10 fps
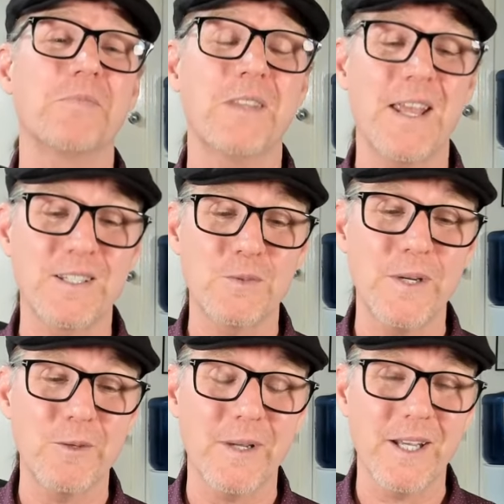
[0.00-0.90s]
Next
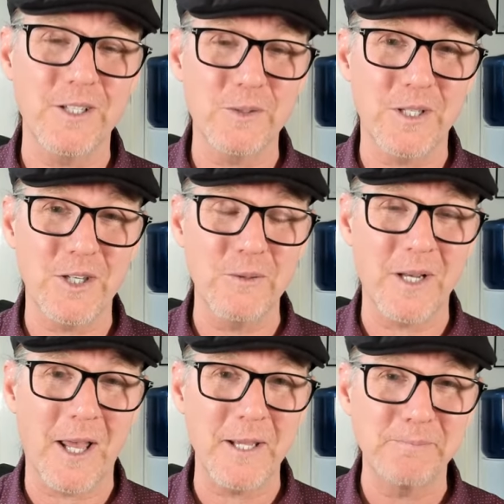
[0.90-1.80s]
week, we're going to do a
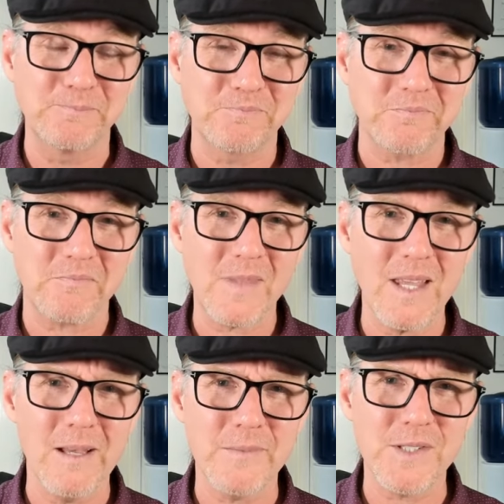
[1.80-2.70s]
Q&A.
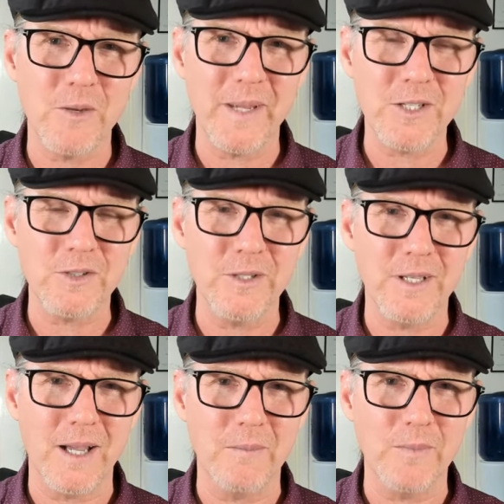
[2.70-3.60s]
So make sure you
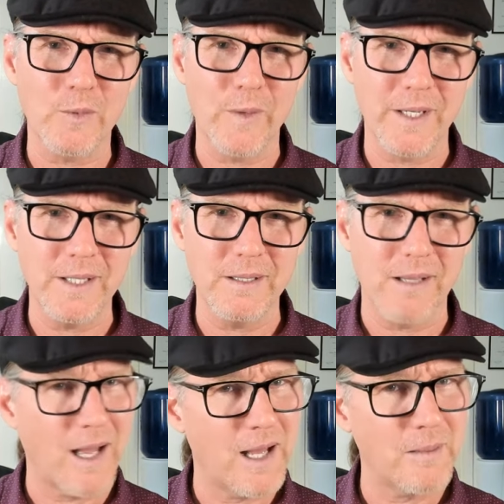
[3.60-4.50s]
come ready,
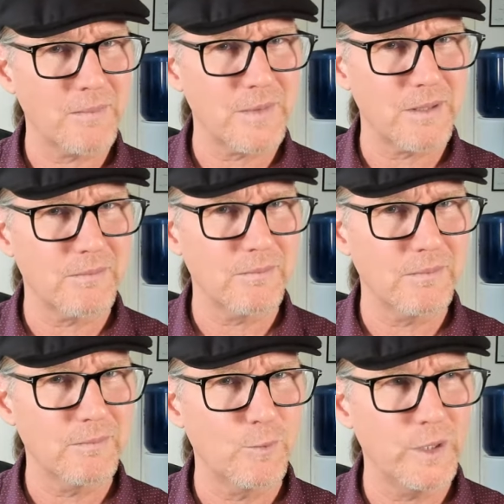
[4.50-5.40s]
armed,
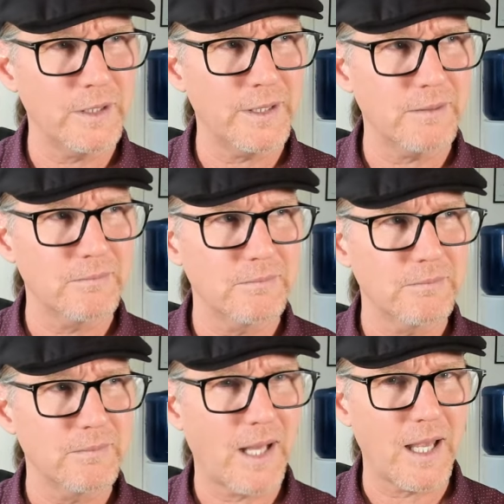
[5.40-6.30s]
willing,
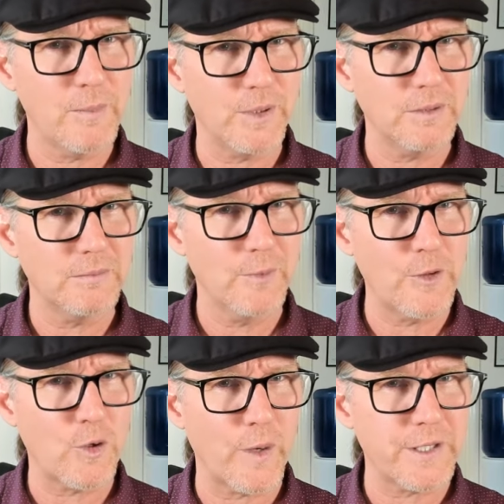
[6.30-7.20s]
able with
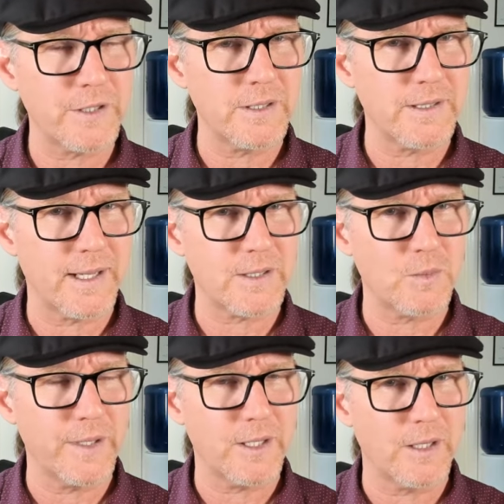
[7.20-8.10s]
your questions next
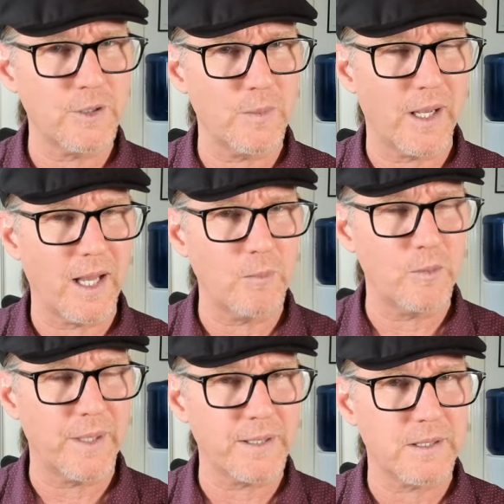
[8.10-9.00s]
week. I do my humble
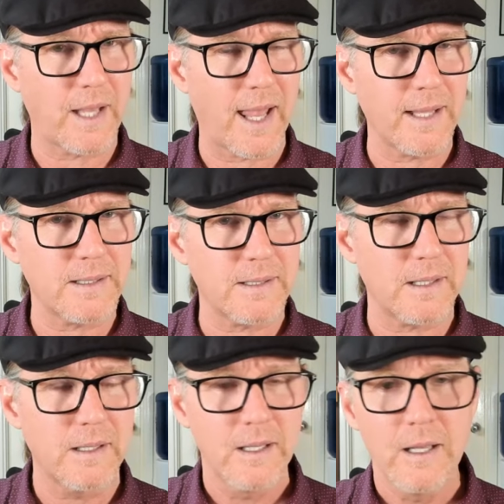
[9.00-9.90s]
best to
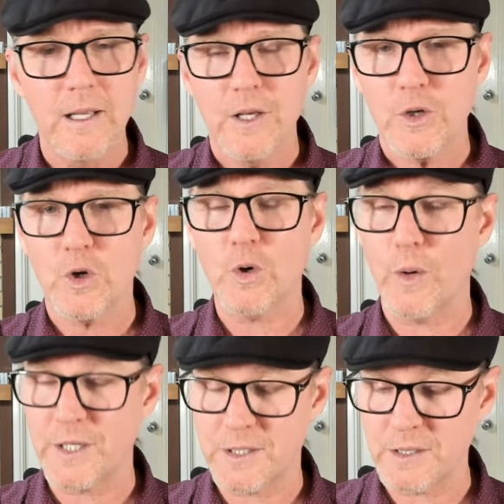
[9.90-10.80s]
answer your
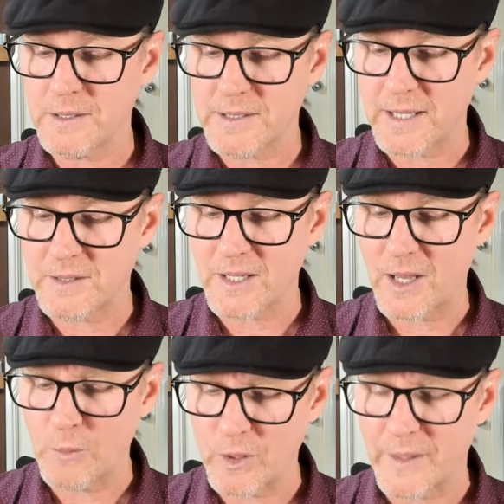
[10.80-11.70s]
questions. And
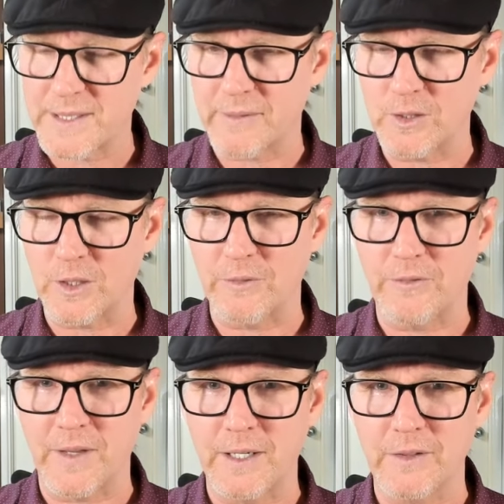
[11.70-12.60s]
we always have a lot of
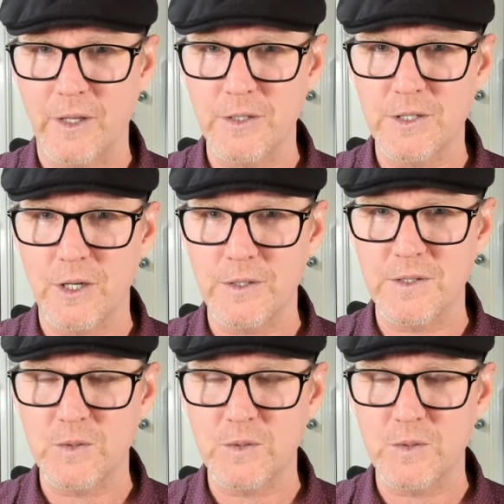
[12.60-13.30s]
fun in those shows